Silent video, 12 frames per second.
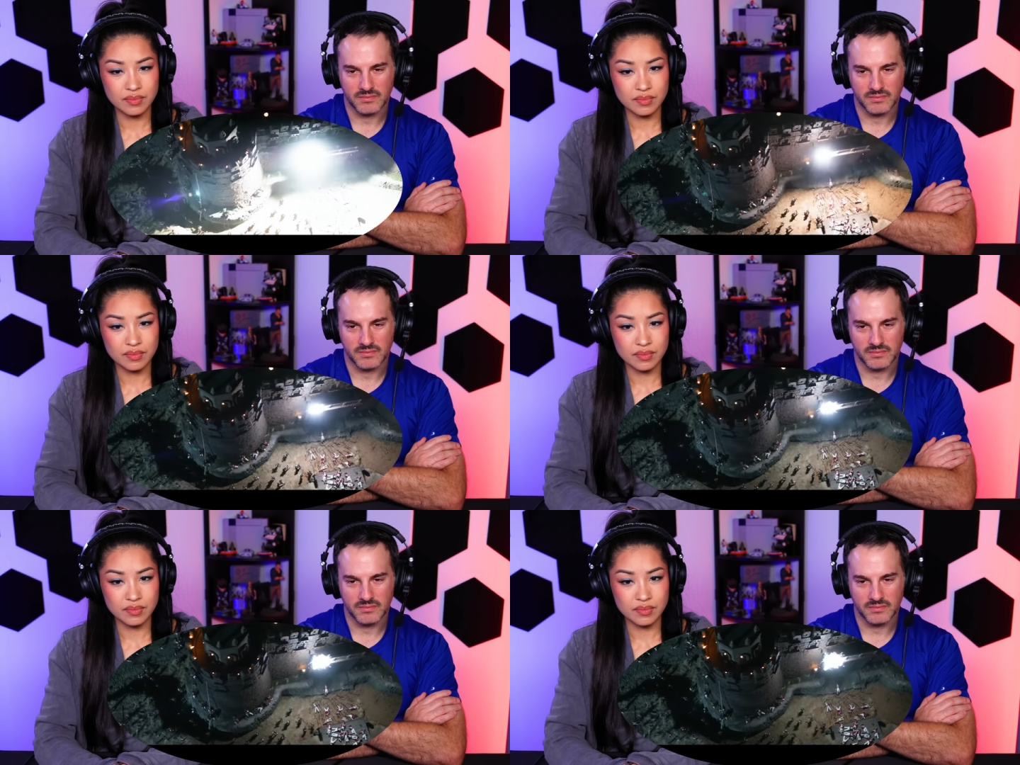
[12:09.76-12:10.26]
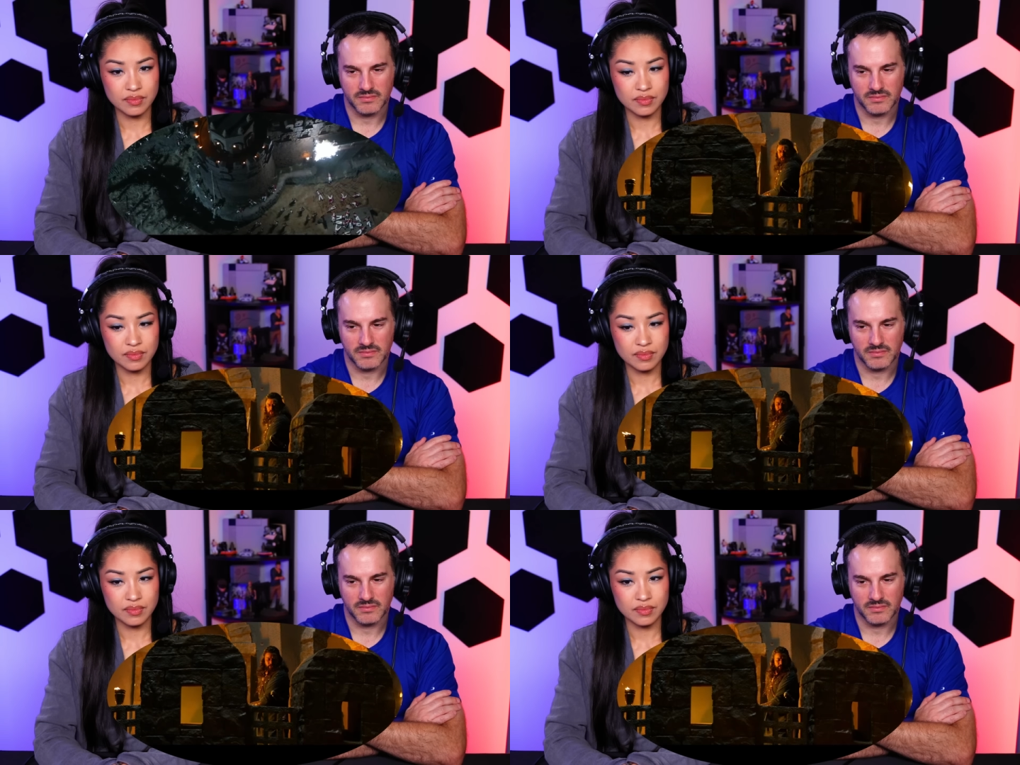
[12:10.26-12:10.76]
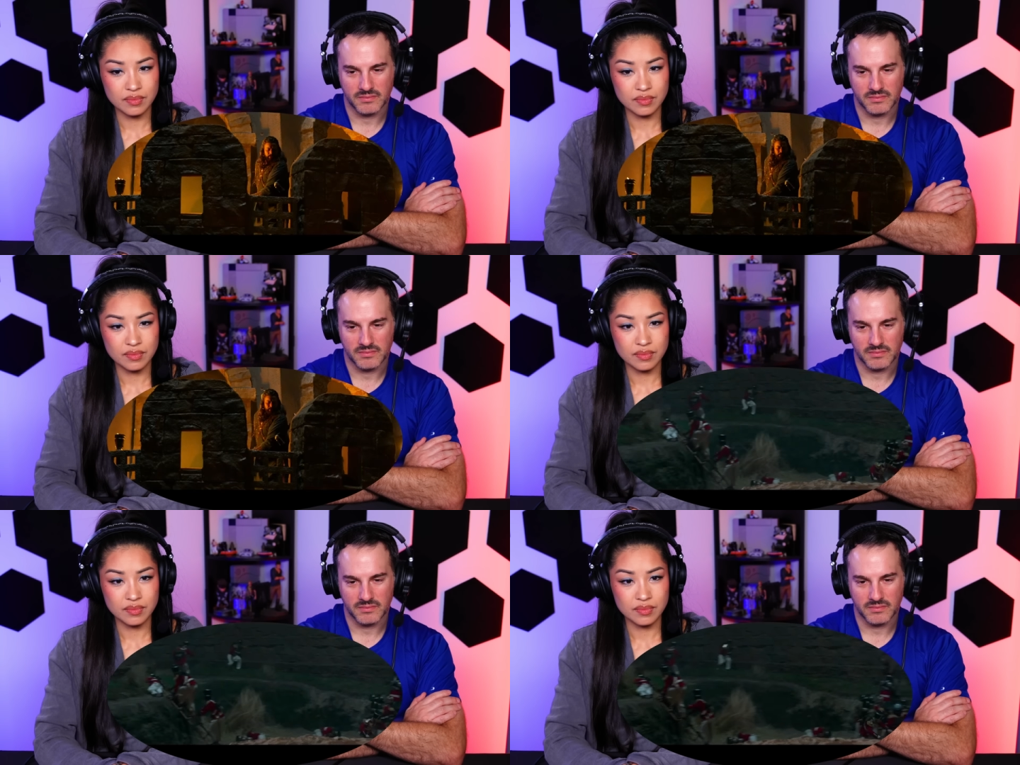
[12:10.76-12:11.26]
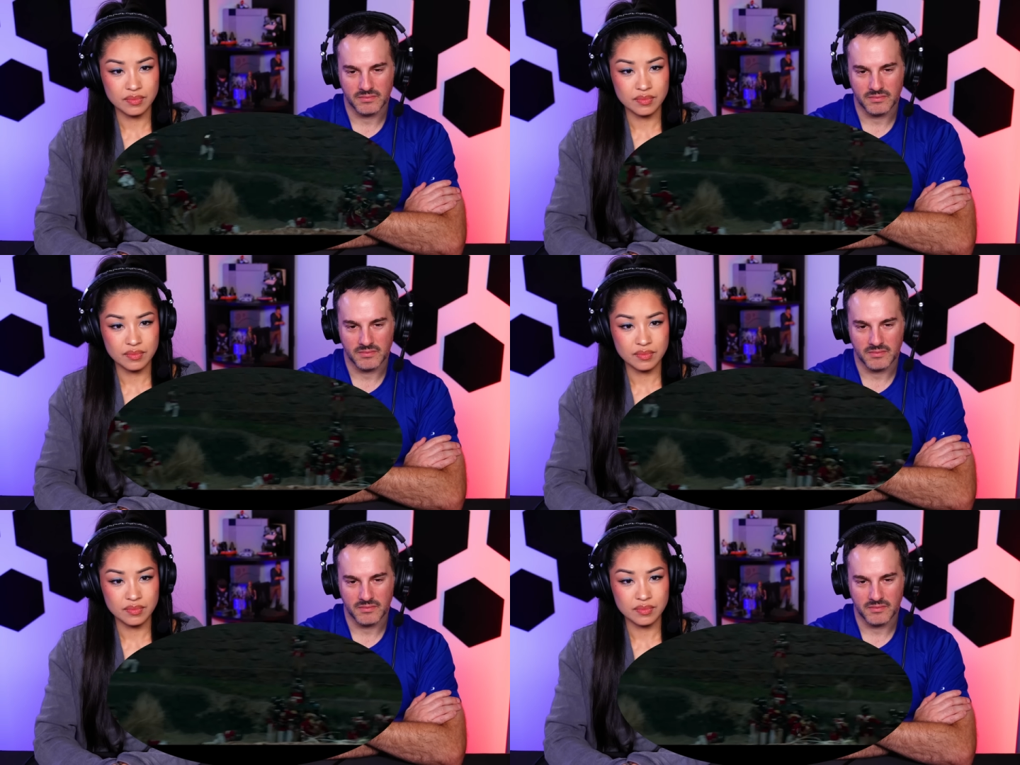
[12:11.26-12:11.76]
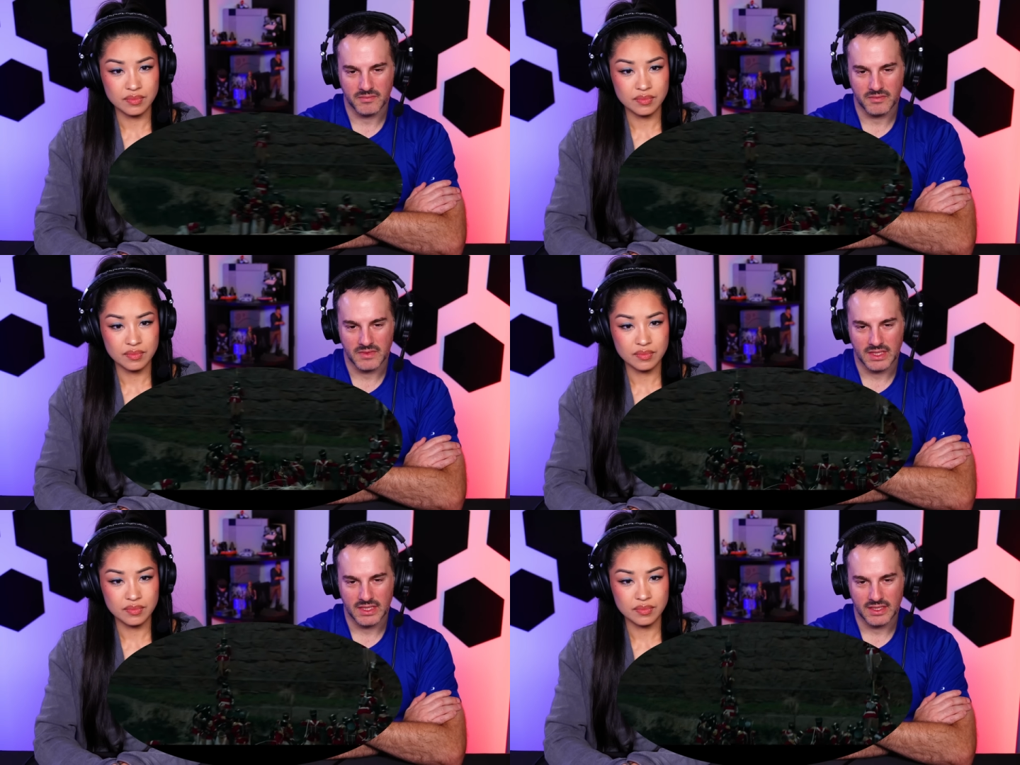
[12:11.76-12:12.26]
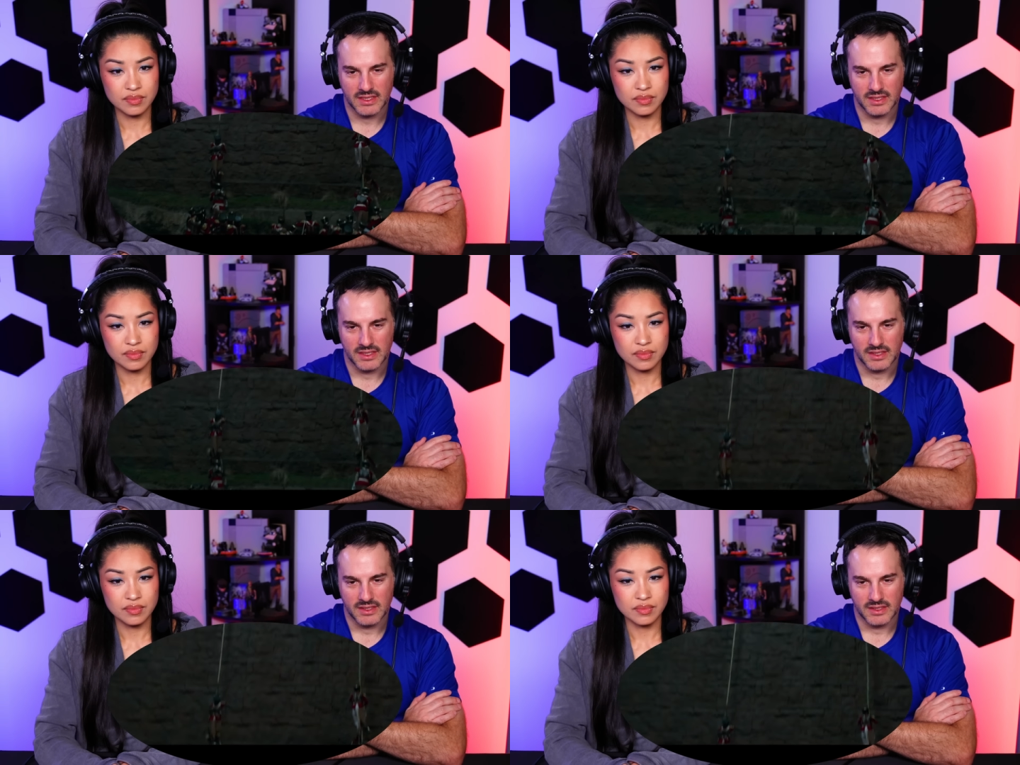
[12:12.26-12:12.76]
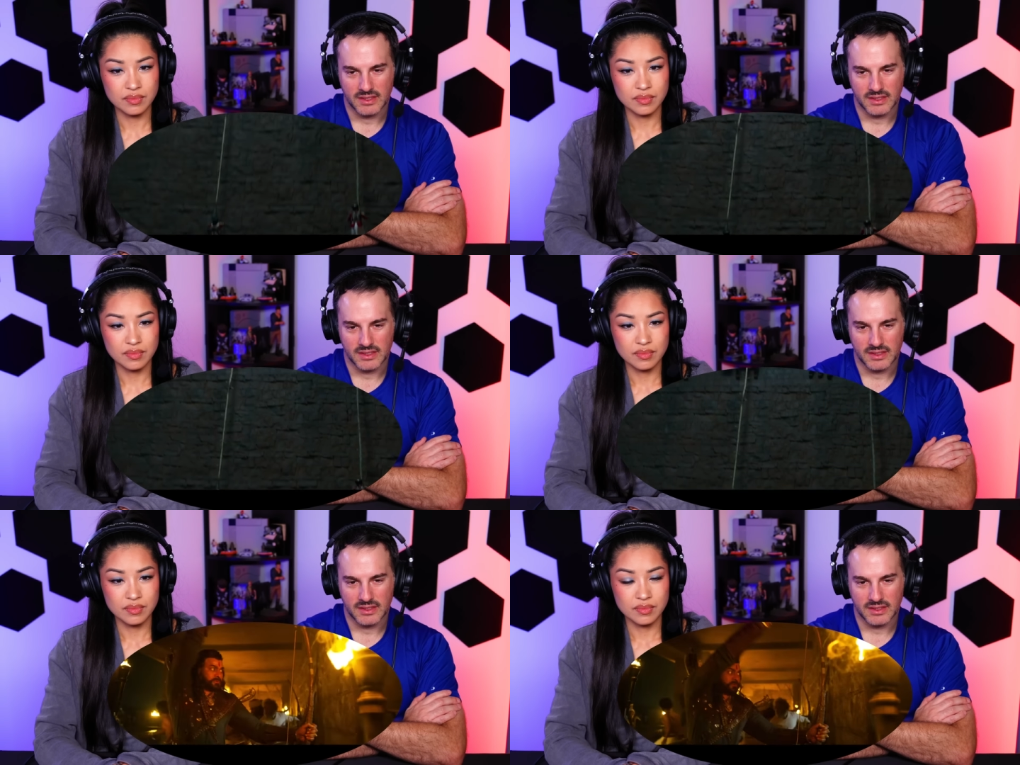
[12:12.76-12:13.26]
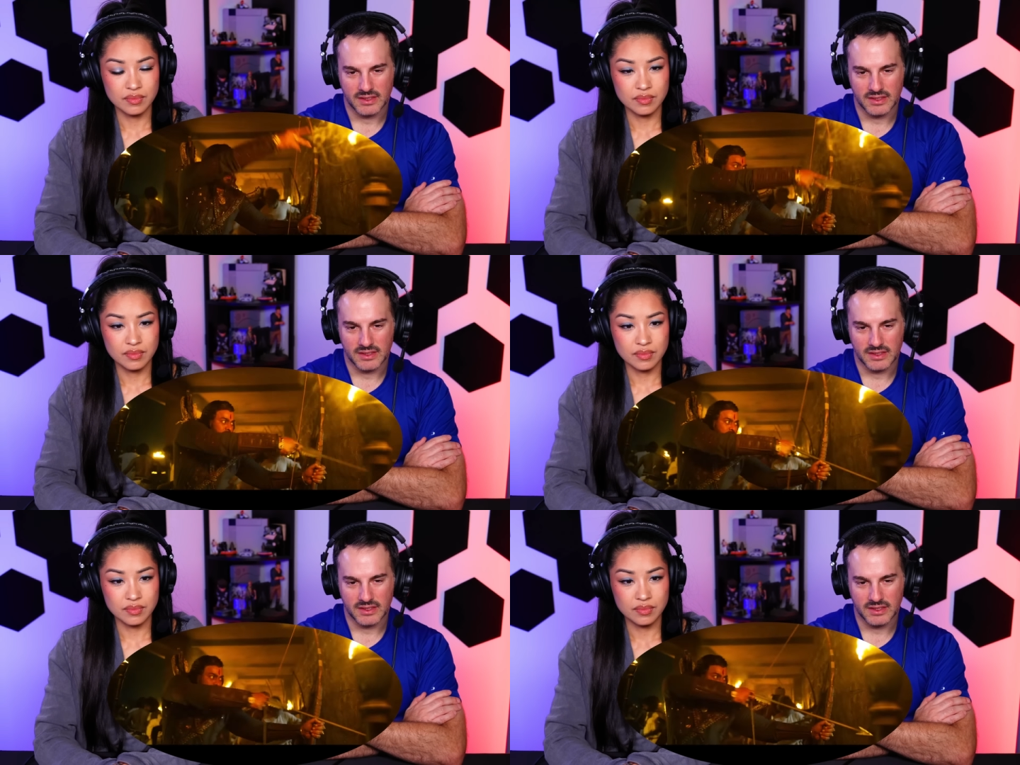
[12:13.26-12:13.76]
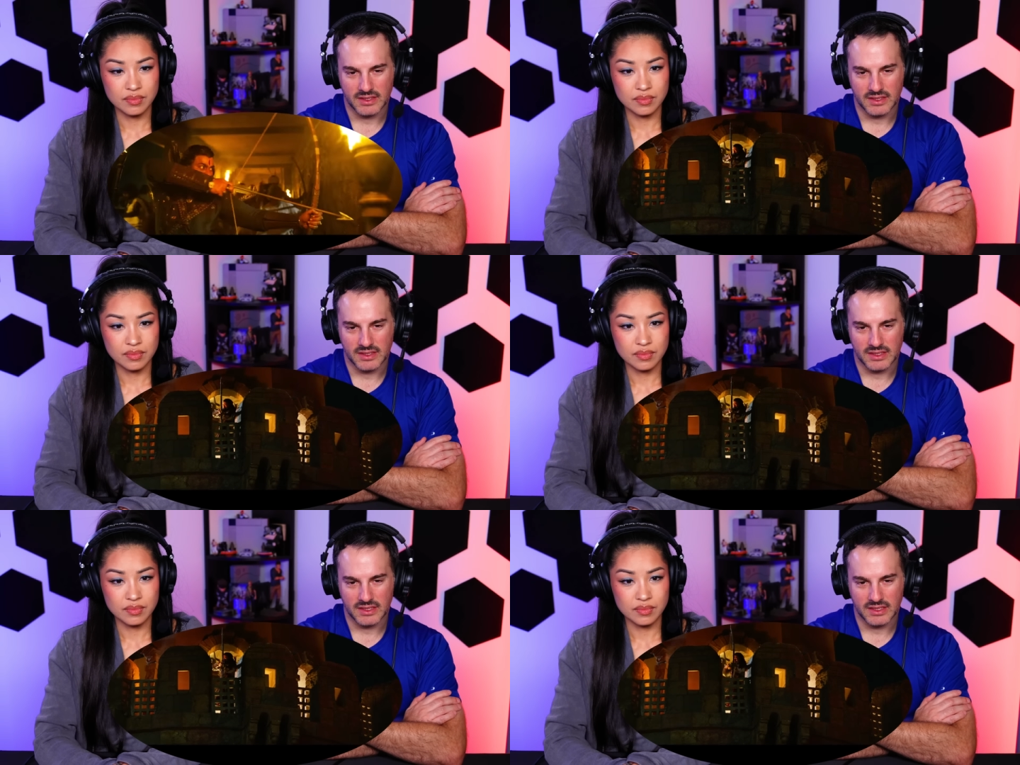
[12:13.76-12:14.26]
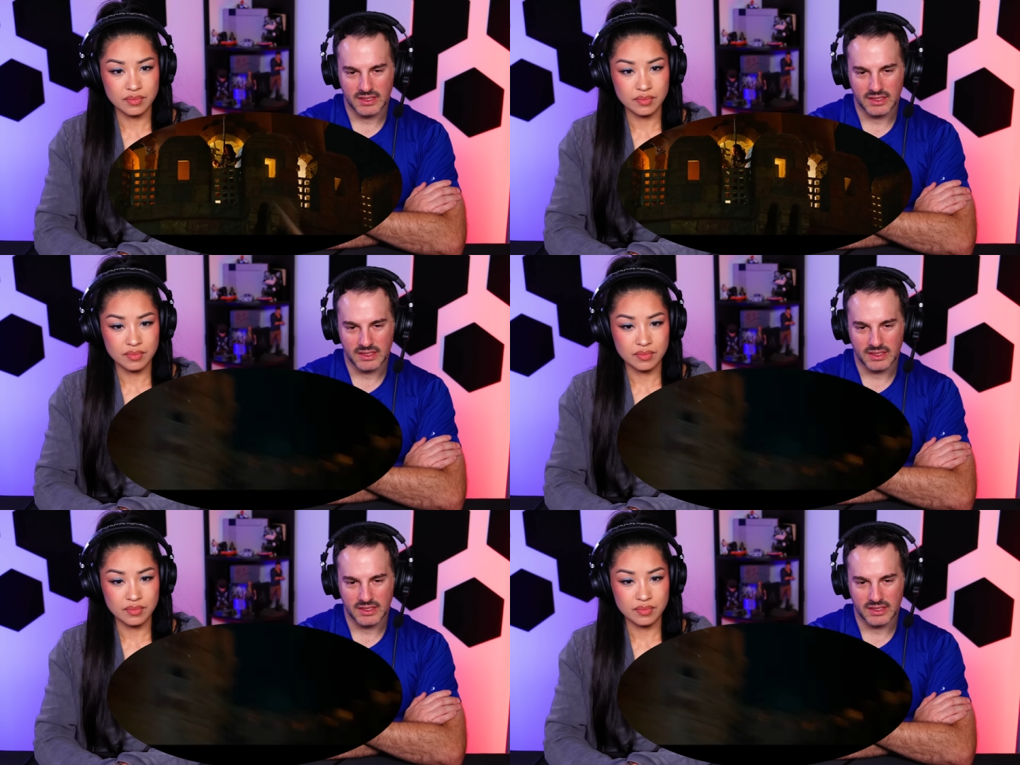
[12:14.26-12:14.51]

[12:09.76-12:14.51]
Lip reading: No one is speaking in this clip.